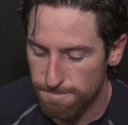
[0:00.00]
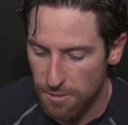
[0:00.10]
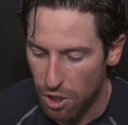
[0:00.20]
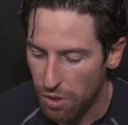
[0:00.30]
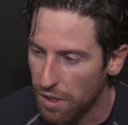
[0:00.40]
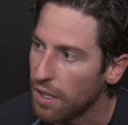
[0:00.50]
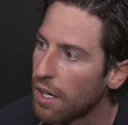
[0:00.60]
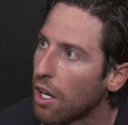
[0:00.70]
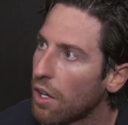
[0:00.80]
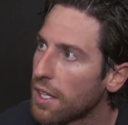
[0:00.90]

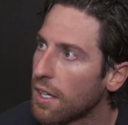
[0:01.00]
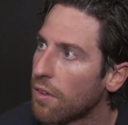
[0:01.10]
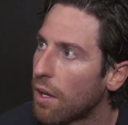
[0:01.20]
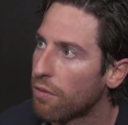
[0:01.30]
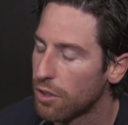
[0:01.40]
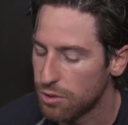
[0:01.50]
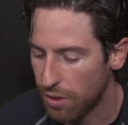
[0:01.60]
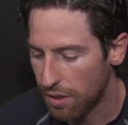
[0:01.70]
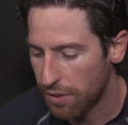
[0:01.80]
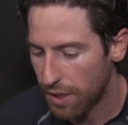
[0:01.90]
in L.A., getting that first
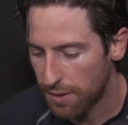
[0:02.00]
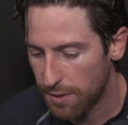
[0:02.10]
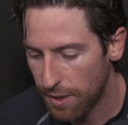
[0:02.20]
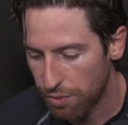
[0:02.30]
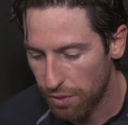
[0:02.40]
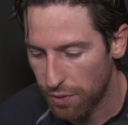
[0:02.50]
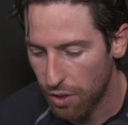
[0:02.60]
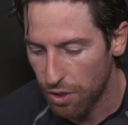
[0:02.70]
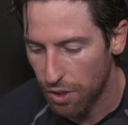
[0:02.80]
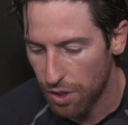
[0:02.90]
one, that definitely
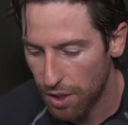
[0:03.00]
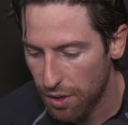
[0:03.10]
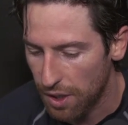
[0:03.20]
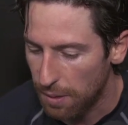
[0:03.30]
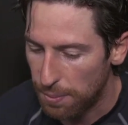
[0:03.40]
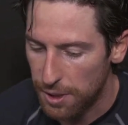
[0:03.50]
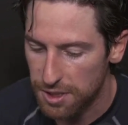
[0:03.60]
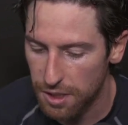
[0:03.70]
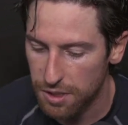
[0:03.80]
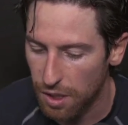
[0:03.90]
felt good. I think in
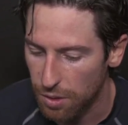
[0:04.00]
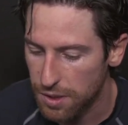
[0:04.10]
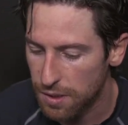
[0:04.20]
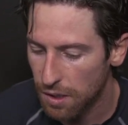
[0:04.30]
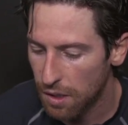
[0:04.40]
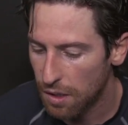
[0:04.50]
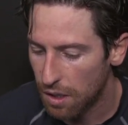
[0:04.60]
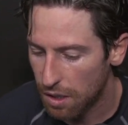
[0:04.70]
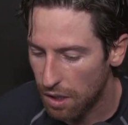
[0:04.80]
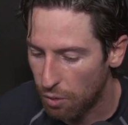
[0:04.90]
preseason
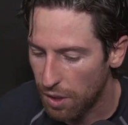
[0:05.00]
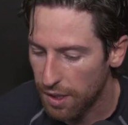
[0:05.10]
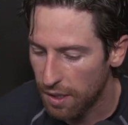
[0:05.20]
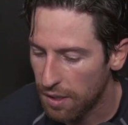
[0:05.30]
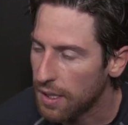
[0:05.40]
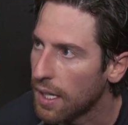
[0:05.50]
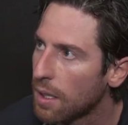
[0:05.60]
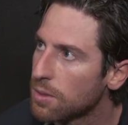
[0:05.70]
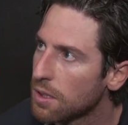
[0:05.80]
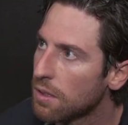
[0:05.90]
I wanted to get into
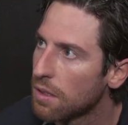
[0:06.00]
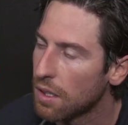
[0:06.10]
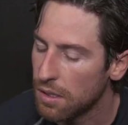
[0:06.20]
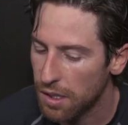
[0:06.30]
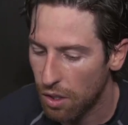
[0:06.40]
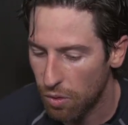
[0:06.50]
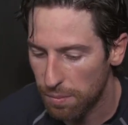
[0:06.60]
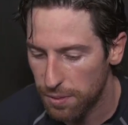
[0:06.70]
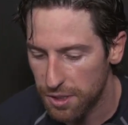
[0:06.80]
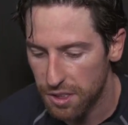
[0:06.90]
games, and I got one in
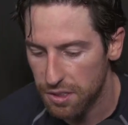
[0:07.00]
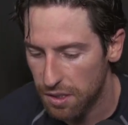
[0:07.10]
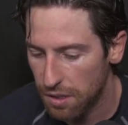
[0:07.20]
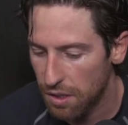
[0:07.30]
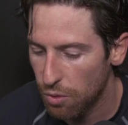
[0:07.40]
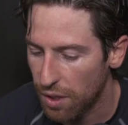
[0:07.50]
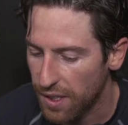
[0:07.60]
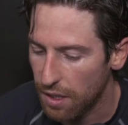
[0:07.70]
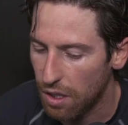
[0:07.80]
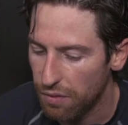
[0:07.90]
preseason. And you want
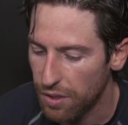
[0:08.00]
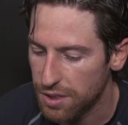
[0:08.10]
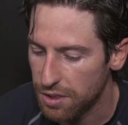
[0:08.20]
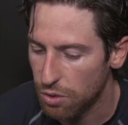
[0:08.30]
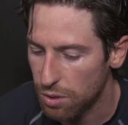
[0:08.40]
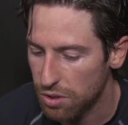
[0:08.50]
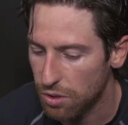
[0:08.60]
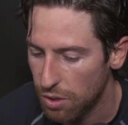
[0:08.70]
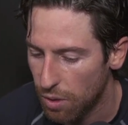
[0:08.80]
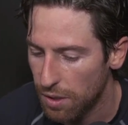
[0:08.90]
that confidence as a goal
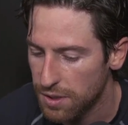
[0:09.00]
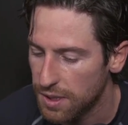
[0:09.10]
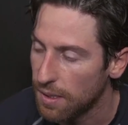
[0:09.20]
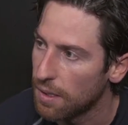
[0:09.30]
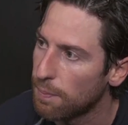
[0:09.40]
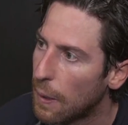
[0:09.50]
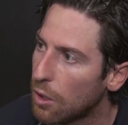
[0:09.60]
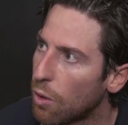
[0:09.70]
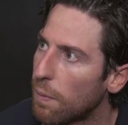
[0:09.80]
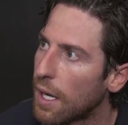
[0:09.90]
scorer. You want to see the puck
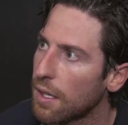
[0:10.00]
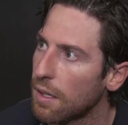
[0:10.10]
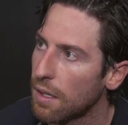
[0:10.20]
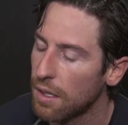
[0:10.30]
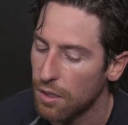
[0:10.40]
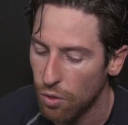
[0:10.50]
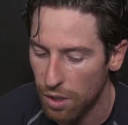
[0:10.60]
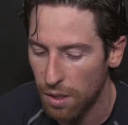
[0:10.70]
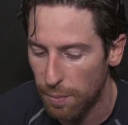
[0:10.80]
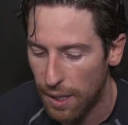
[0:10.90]
going
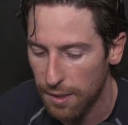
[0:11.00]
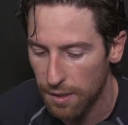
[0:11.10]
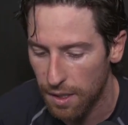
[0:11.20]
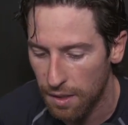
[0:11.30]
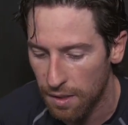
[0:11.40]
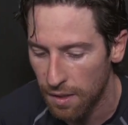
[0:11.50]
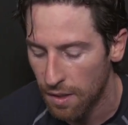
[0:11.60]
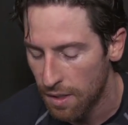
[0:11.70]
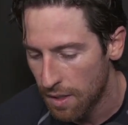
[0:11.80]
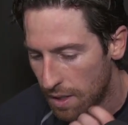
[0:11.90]
into the back of the net. And
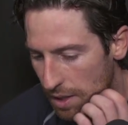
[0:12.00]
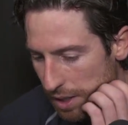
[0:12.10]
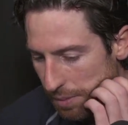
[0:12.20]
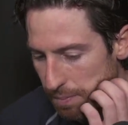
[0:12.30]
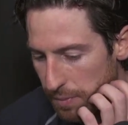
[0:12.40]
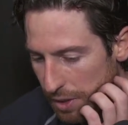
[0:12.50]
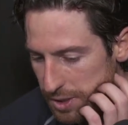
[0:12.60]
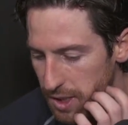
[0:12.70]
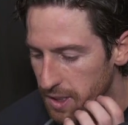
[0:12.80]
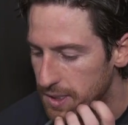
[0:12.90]

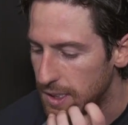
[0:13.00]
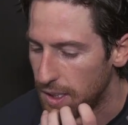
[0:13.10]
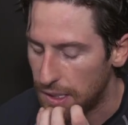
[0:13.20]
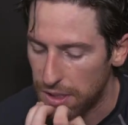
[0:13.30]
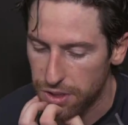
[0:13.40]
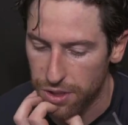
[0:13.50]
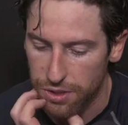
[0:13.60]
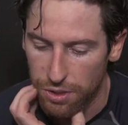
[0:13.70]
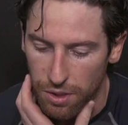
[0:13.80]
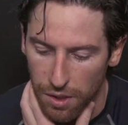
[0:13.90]
obviously didn't see that last year.
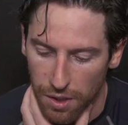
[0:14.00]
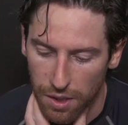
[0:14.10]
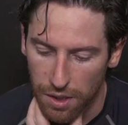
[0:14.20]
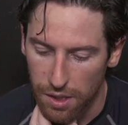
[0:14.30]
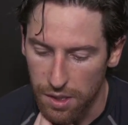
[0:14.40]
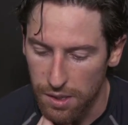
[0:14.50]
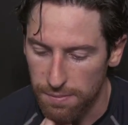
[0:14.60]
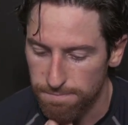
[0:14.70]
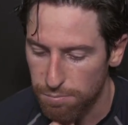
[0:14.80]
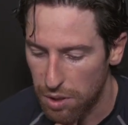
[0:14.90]
So
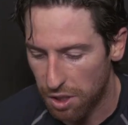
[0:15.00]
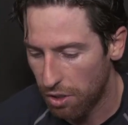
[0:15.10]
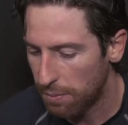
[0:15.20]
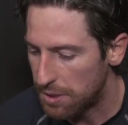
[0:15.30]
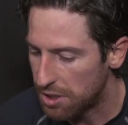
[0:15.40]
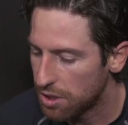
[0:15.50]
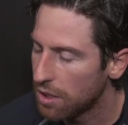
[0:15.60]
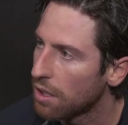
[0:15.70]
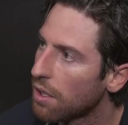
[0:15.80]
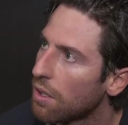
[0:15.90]
put in a great position
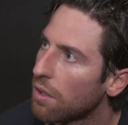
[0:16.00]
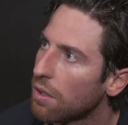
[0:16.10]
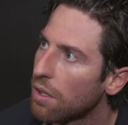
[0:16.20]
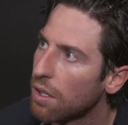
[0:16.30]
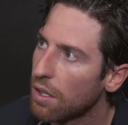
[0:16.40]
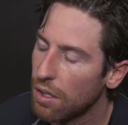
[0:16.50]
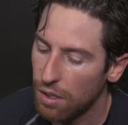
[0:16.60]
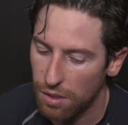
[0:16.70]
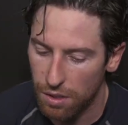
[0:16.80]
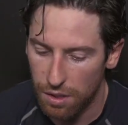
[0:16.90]
here
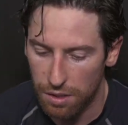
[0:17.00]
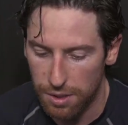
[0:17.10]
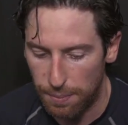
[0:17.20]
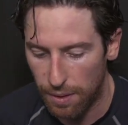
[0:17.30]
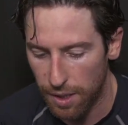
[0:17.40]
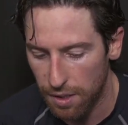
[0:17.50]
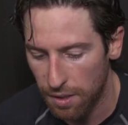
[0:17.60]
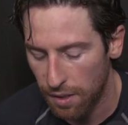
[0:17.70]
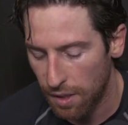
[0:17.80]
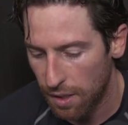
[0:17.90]
to play. And,
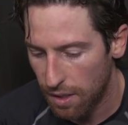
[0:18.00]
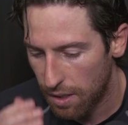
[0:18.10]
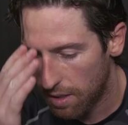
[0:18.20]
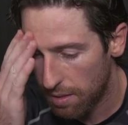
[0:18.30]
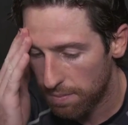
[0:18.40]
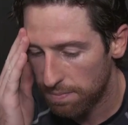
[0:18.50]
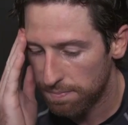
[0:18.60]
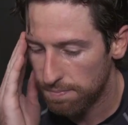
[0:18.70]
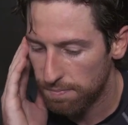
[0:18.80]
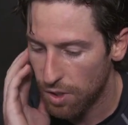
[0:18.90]

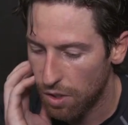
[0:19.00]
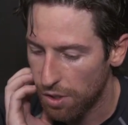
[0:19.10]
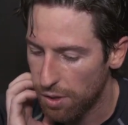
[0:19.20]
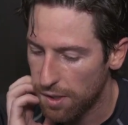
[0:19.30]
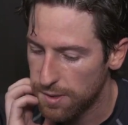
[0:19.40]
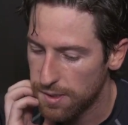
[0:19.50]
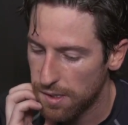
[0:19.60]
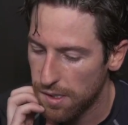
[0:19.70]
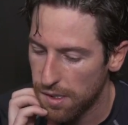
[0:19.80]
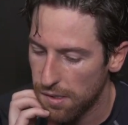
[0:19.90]
I thought,
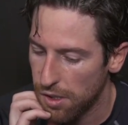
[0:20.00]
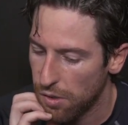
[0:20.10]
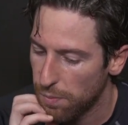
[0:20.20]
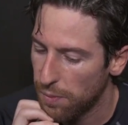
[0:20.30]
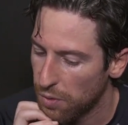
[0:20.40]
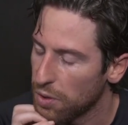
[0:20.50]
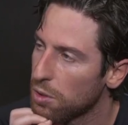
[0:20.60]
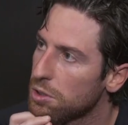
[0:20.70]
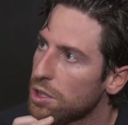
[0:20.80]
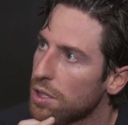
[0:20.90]
been with
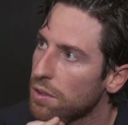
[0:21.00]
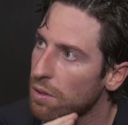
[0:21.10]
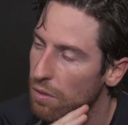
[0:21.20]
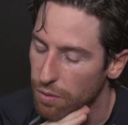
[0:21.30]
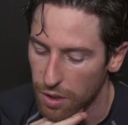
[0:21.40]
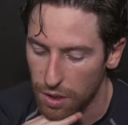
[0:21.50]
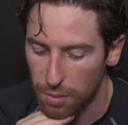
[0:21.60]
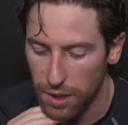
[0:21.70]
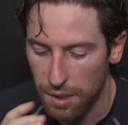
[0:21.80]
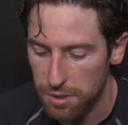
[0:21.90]
Nuge here for a
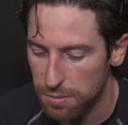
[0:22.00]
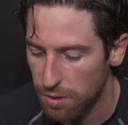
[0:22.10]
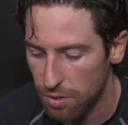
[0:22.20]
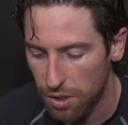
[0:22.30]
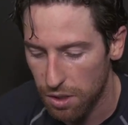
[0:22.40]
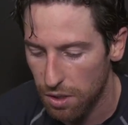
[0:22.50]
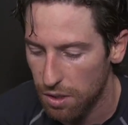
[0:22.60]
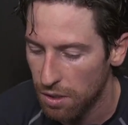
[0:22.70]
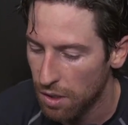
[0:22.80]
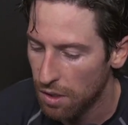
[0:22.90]
couple of games. He's been really good
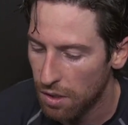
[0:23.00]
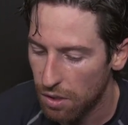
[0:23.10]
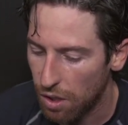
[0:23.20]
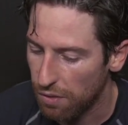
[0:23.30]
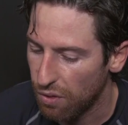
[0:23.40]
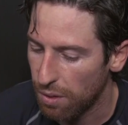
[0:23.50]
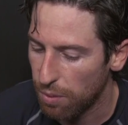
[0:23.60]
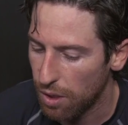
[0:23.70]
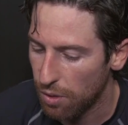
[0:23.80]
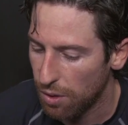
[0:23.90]
and a lot of fun to
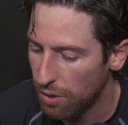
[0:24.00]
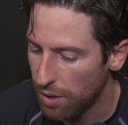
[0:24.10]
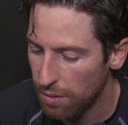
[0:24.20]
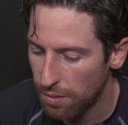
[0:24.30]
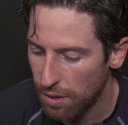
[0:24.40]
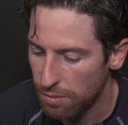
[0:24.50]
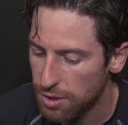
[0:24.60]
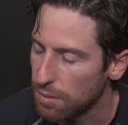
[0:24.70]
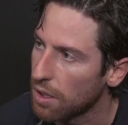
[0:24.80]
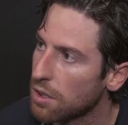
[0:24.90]
play with. And then
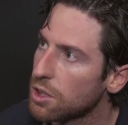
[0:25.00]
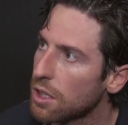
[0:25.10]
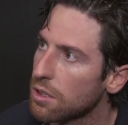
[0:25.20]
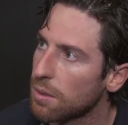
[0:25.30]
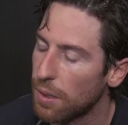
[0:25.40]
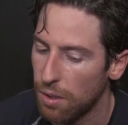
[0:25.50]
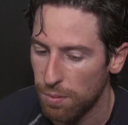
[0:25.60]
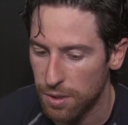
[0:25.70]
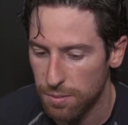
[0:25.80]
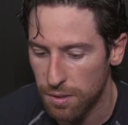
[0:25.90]
obviously getting a chance on the power
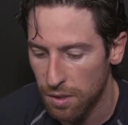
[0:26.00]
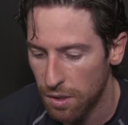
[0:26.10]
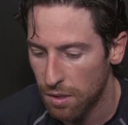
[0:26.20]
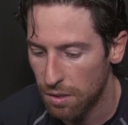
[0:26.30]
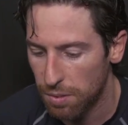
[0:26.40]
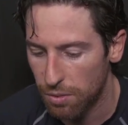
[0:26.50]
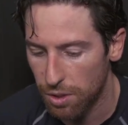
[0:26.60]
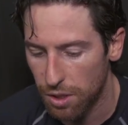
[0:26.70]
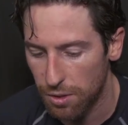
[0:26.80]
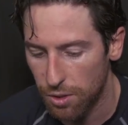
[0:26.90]
play has been
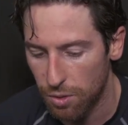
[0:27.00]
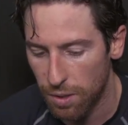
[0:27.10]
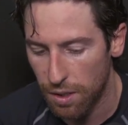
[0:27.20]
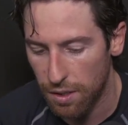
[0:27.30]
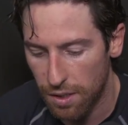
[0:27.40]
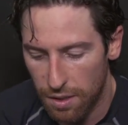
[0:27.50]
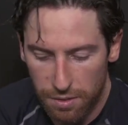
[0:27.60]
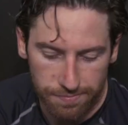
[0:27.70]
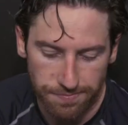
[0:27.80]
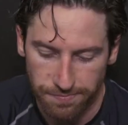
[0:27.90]
really good too. But,
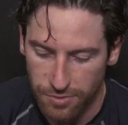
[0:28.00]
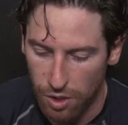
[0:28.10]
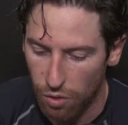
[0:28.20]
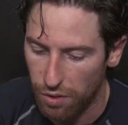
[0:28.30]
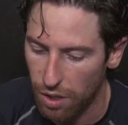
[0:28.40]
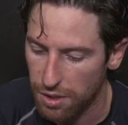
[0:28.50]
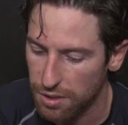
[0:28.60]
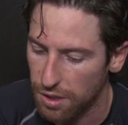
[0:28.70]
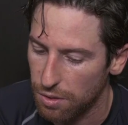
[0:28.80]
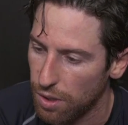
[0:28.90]
overall, I
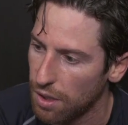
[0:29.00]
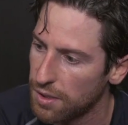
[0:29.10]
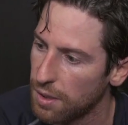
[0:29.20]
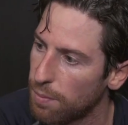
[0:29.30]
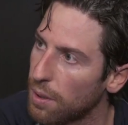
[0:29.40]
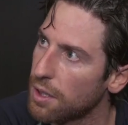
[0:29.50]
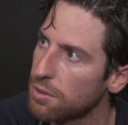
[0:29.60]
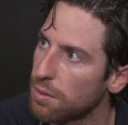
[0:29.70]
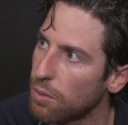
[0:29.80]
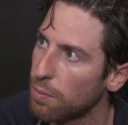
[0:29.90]
just like the way our team plays.
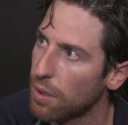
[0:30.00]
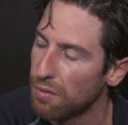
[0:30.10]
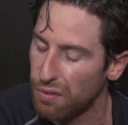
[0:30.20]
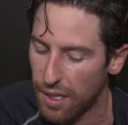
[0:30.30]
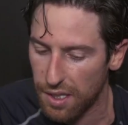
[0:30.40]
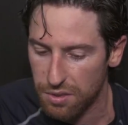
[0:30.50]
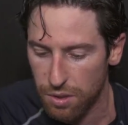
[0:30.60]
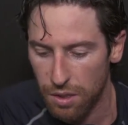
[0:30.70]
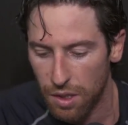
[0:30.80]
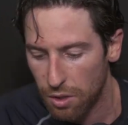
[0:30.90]
We're playing fast.
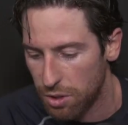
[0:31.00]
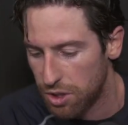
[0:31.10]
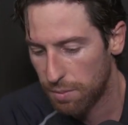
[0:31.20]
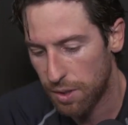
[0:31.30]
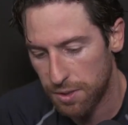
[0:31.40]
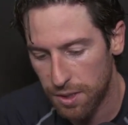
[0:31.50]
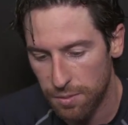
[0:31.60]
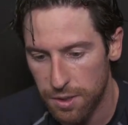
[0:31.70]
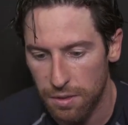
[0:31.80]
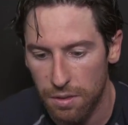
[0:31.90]
We're jumping on
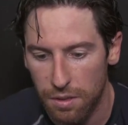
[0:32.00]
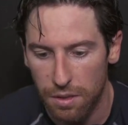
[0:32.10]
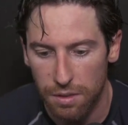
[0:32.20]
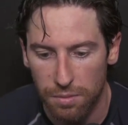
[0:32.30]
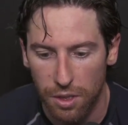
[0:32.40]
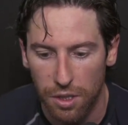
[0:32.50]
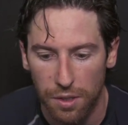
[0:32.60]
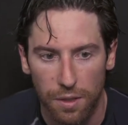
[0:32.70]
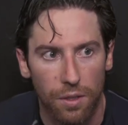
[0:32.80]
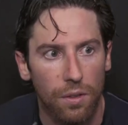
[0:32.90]
teams. And, you
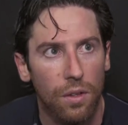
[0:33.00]
can tell.